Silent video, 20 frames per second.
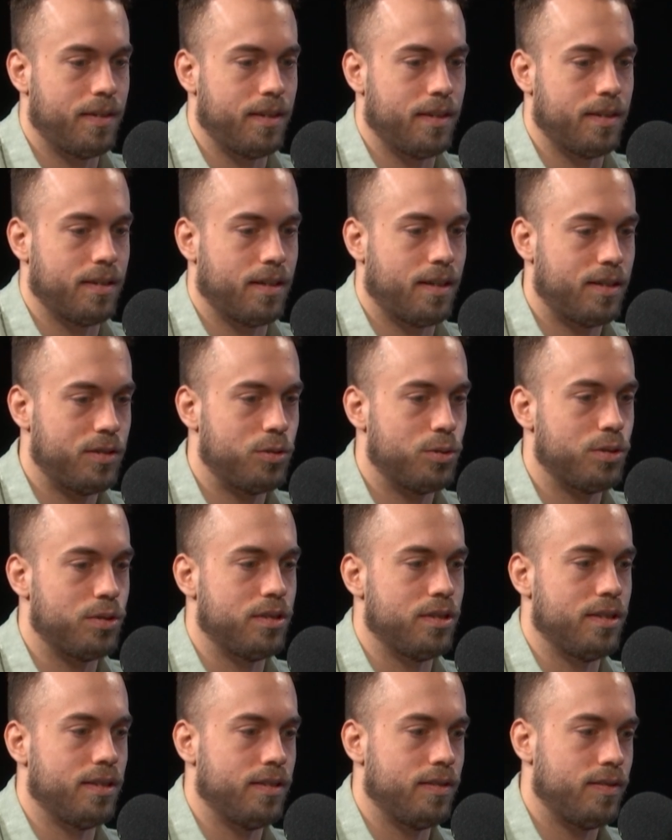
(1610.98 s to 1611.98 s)

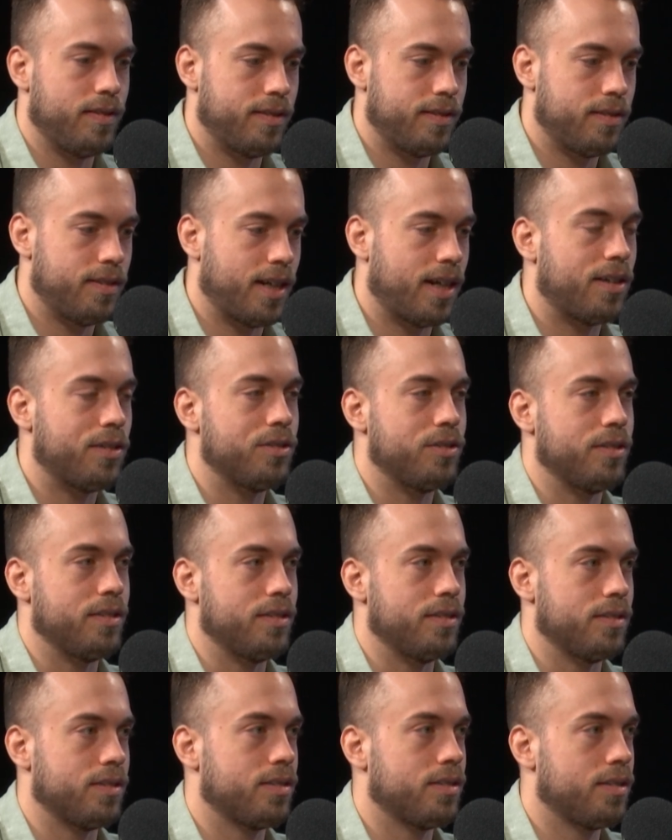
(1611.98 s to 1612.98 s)
hundreds and
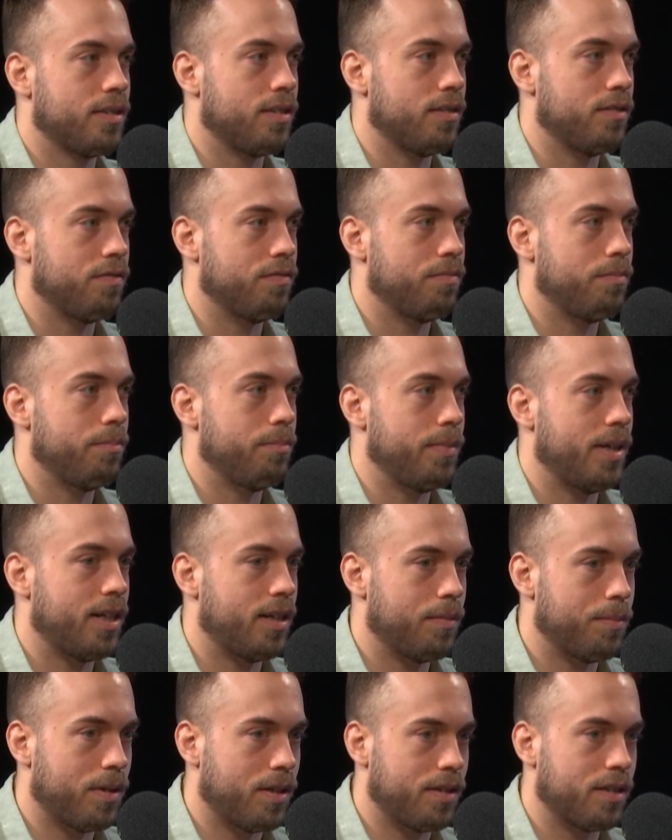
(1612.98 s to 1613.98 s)
thousands of
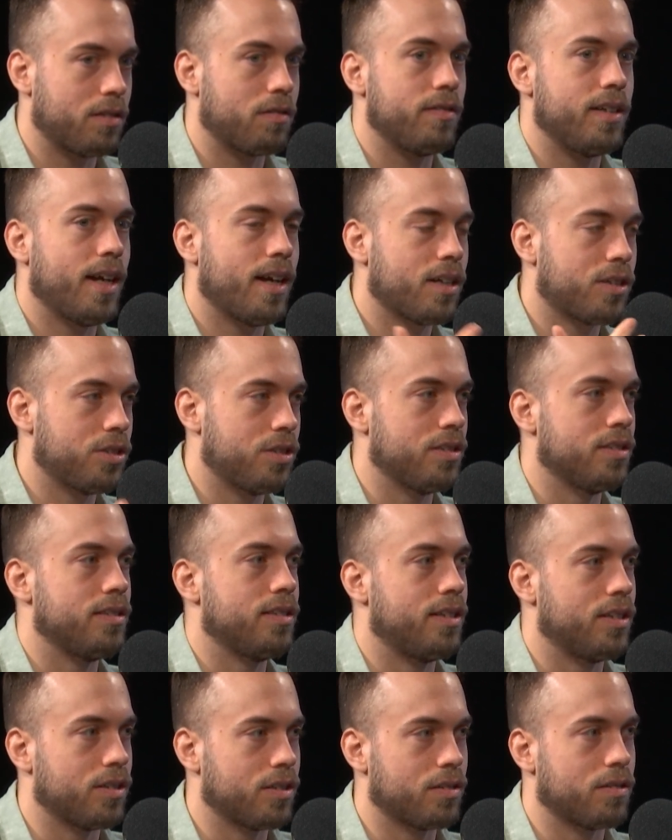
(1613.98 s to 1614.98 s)
metabolic reactions
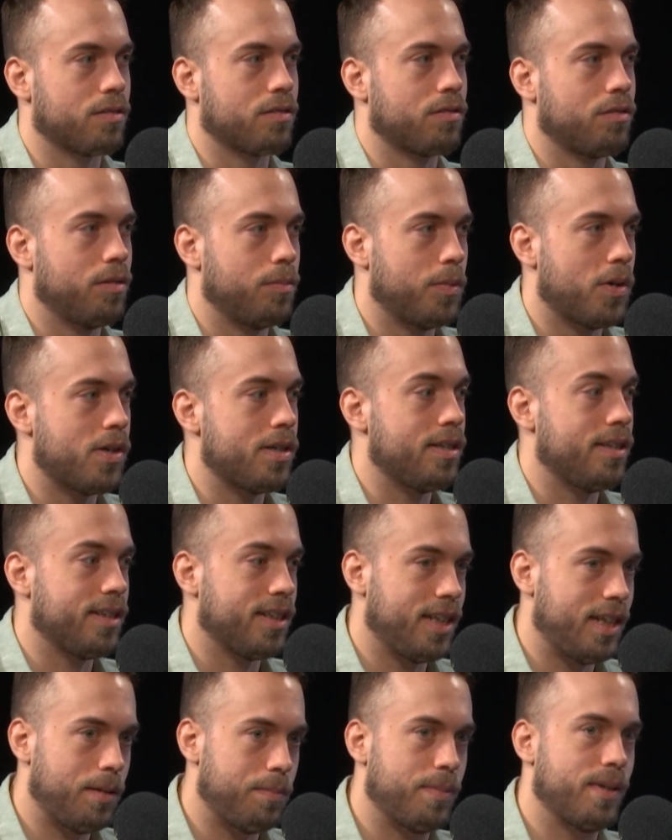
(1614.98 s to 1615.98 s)
that occur through the body to
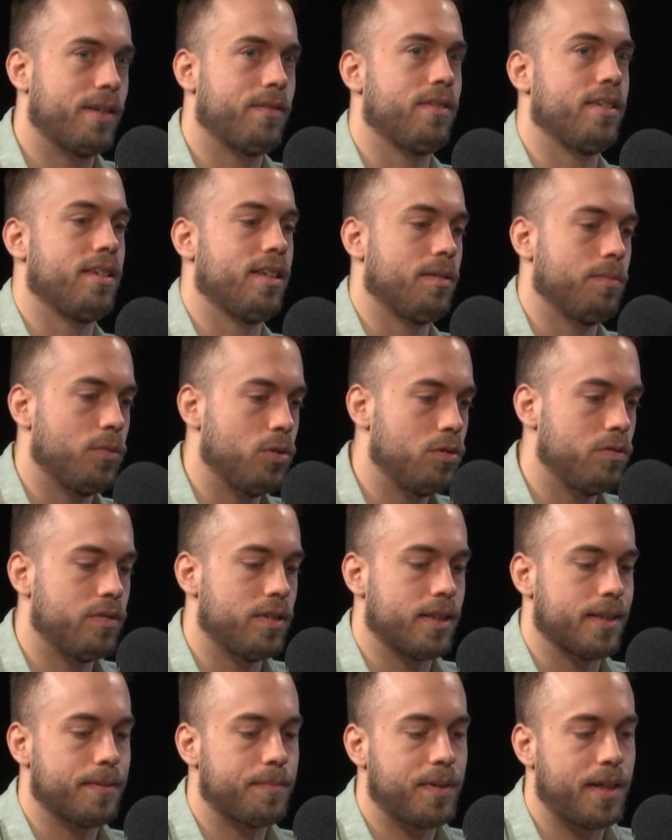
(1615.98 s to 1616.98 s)
keep everything
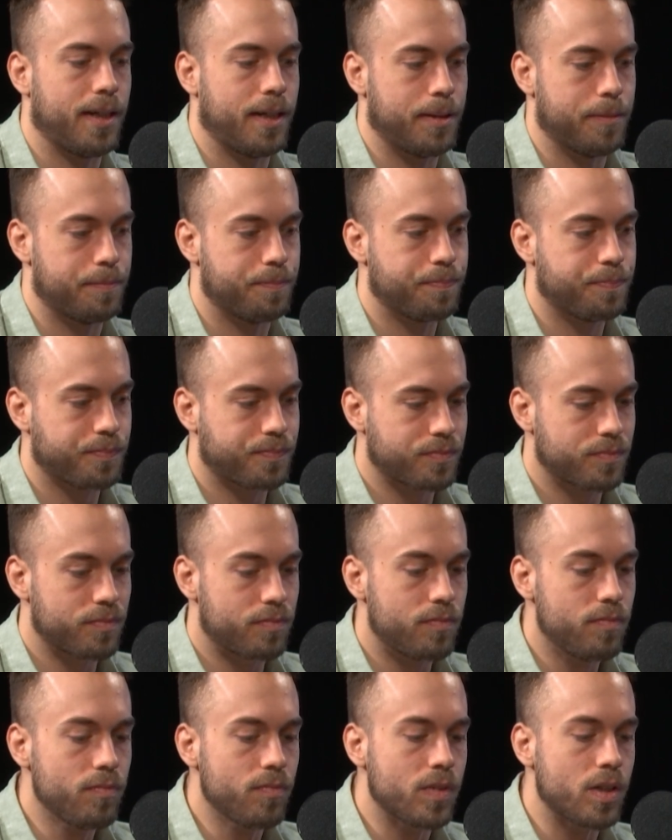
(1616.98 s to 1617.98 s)
moving. And
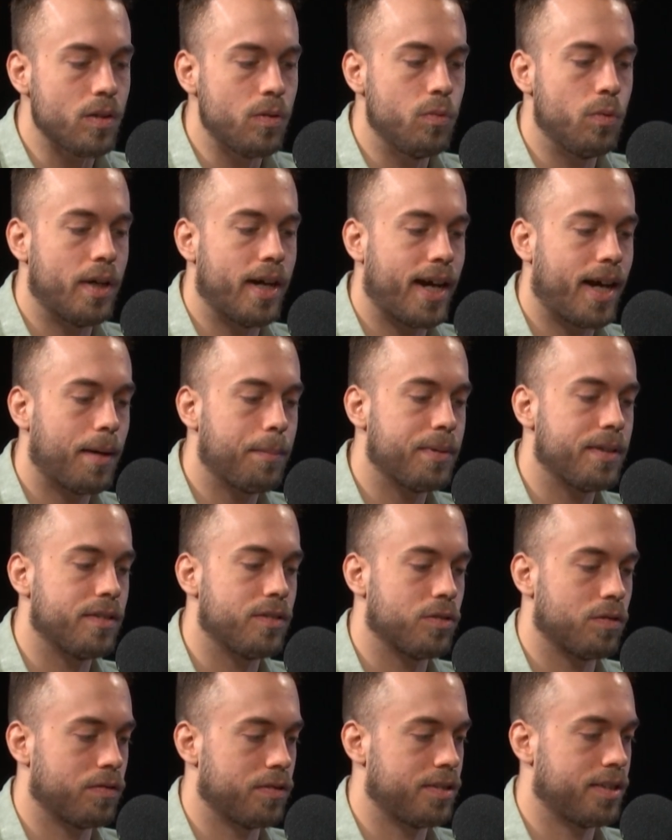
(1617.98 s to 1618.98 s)
what
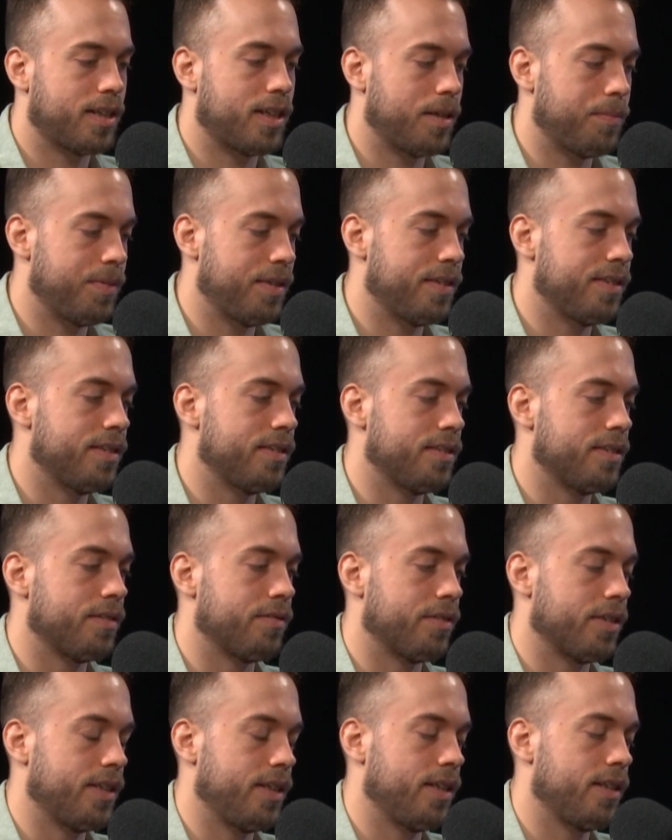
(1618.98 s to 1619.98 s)
happens over time, and this is a
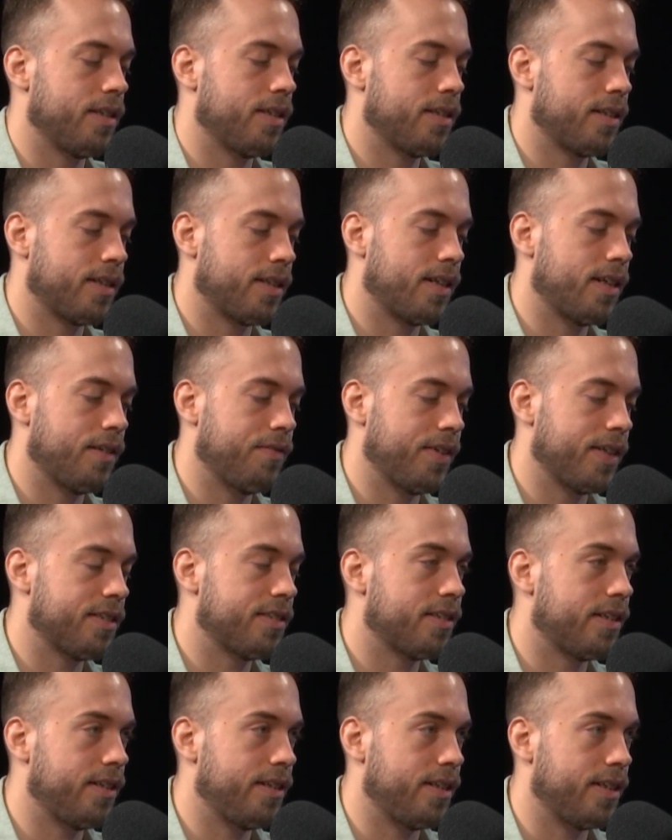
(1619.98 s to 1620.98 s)
really kind of
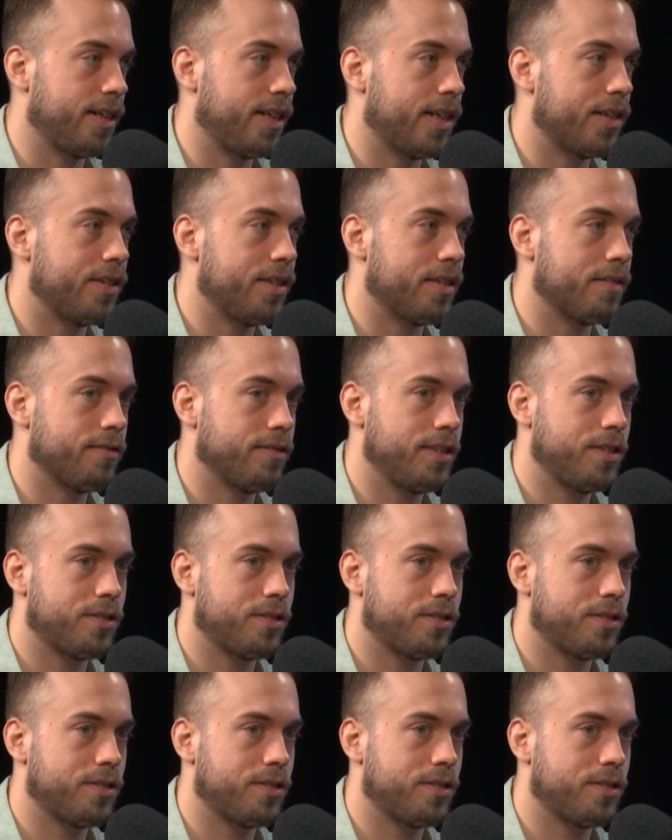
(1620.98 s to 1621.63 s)
exciting area of